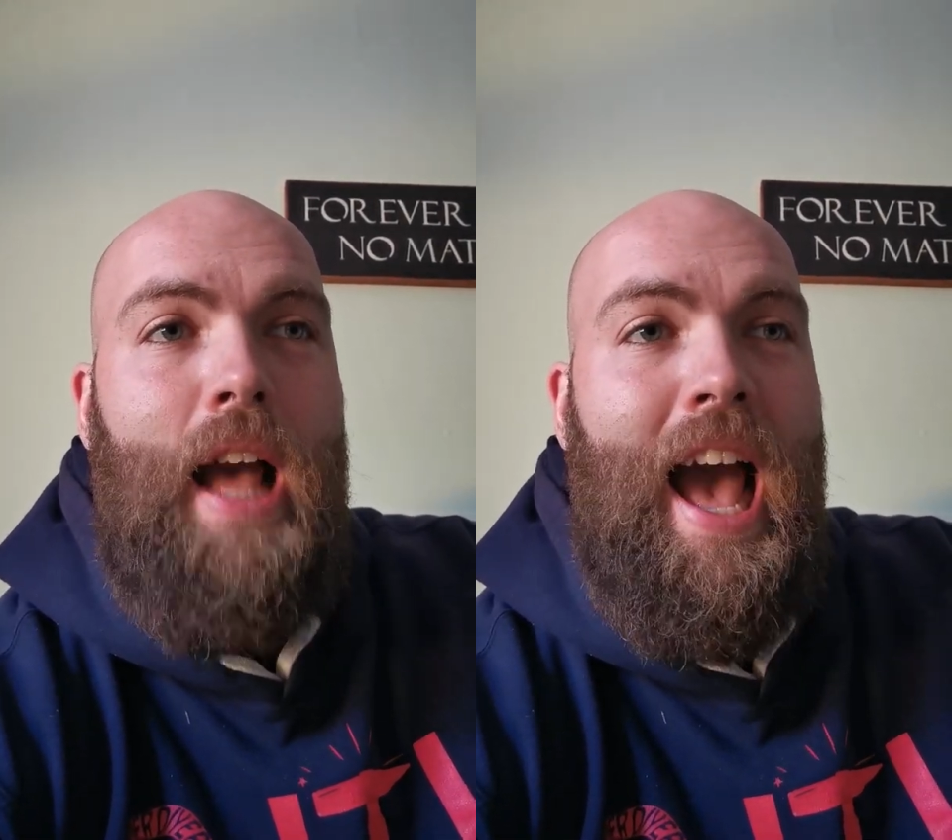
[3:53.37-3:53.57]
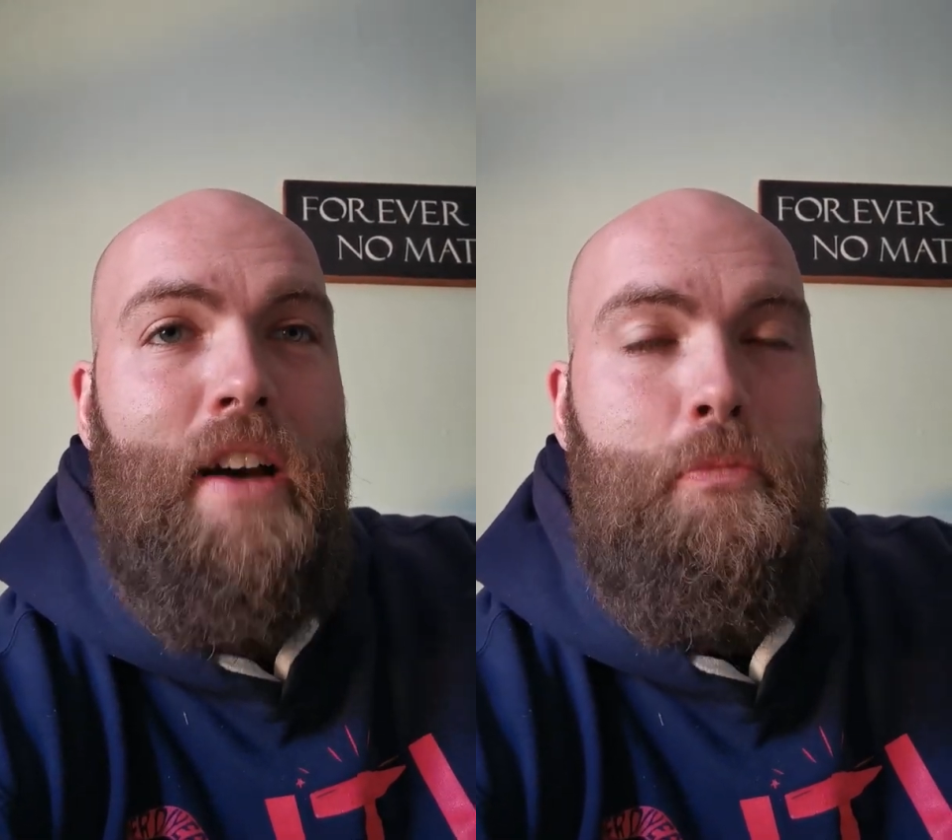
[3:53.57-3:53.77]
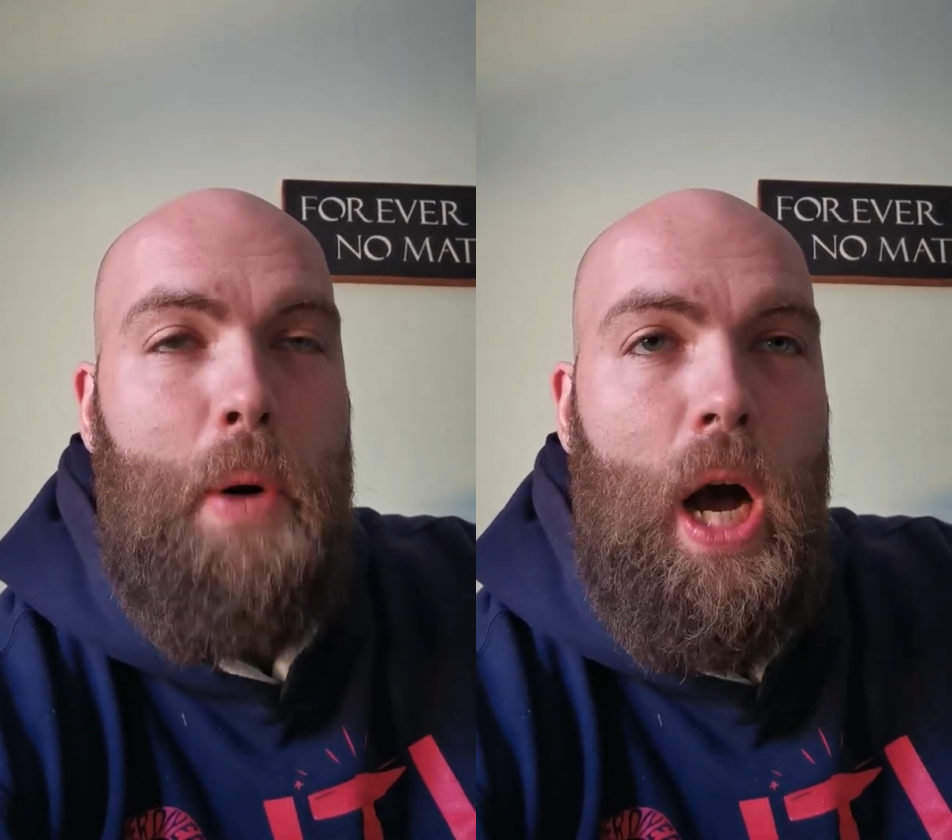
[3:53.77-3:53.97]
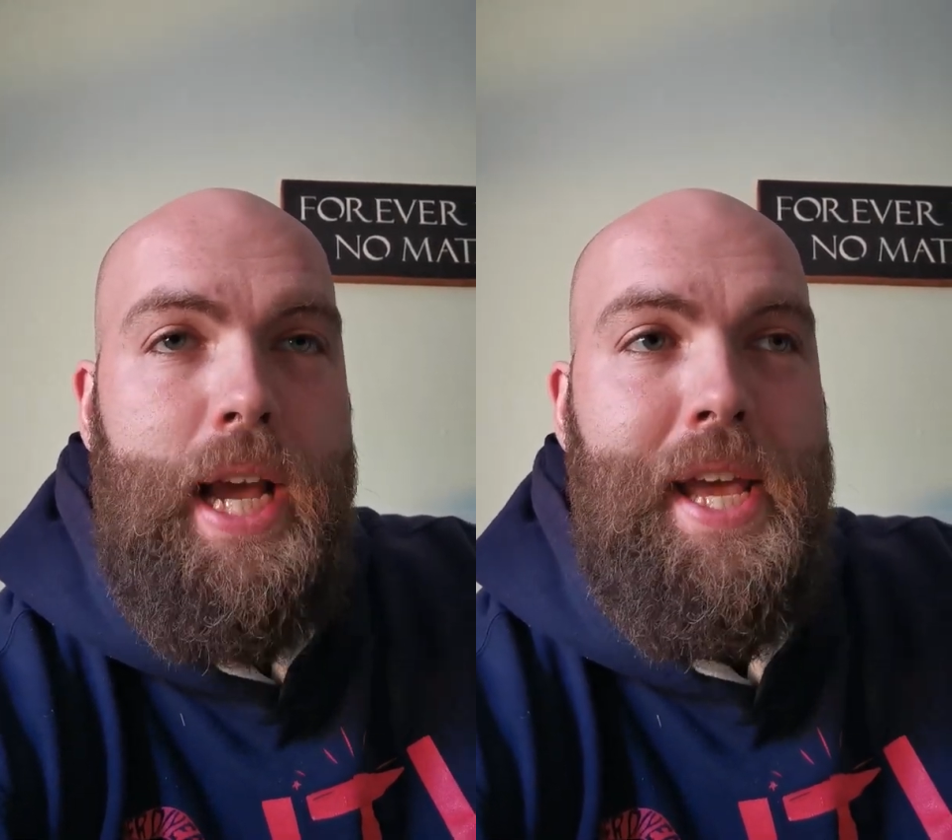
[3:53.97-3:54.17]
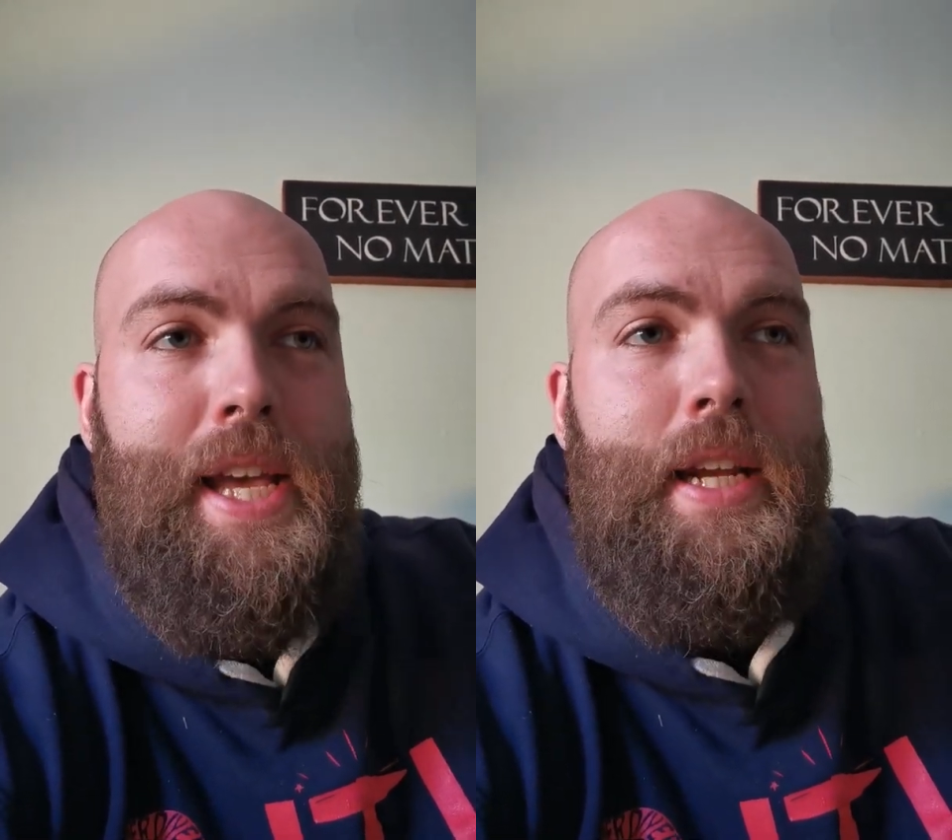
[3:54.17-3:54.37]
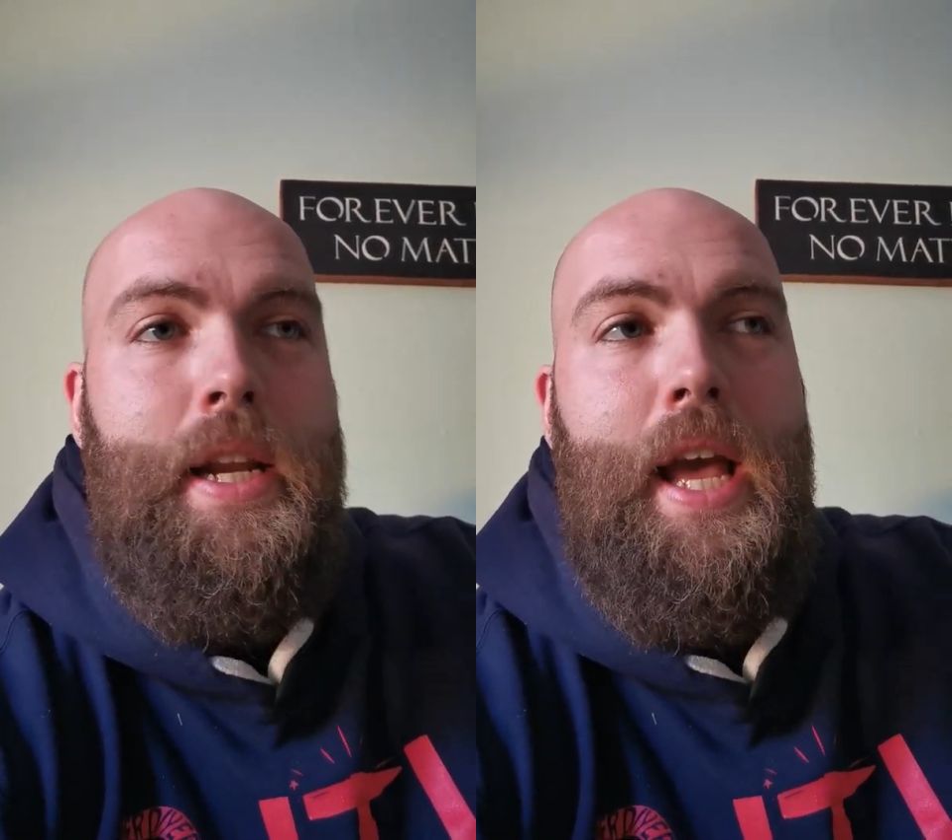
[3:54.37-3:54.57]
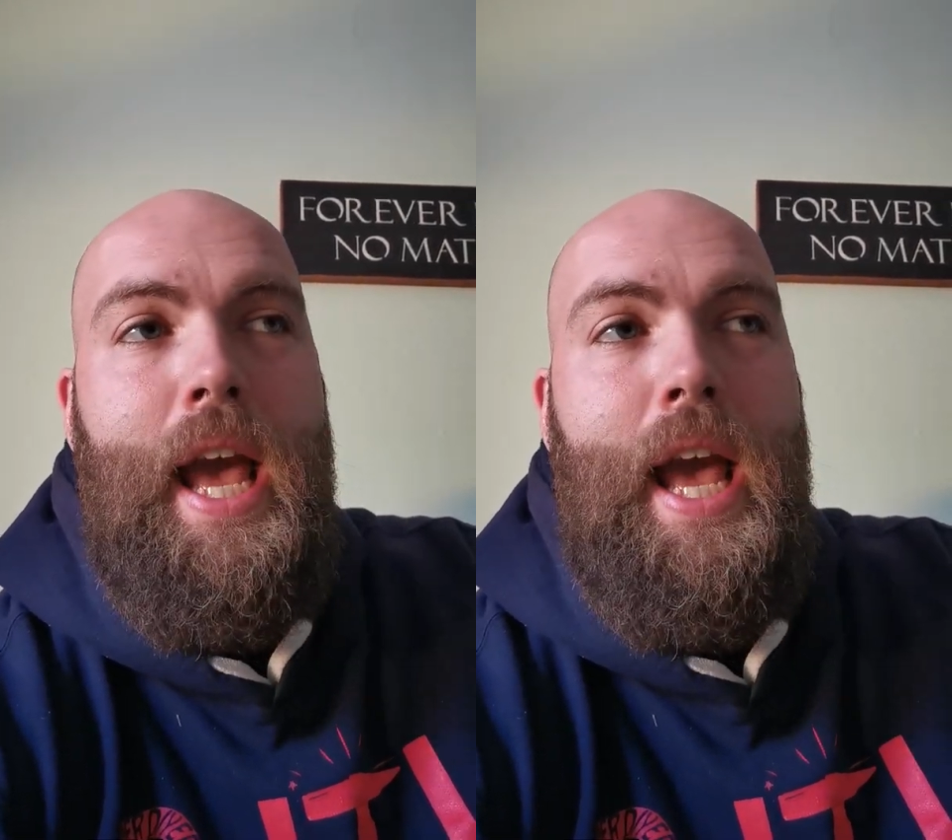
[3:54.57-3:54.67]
have buy-in